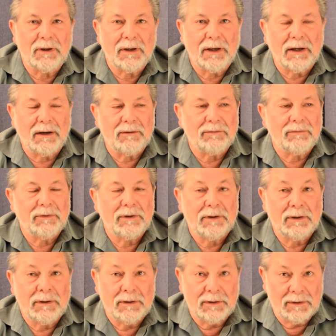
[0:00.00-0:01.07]
have
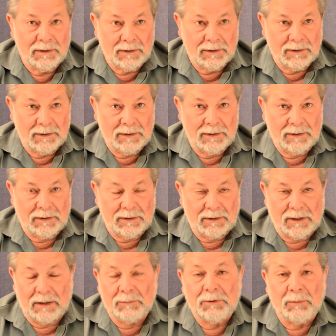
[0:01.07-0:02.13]

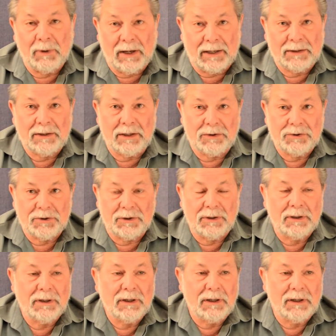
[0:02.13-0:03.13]
come to my attention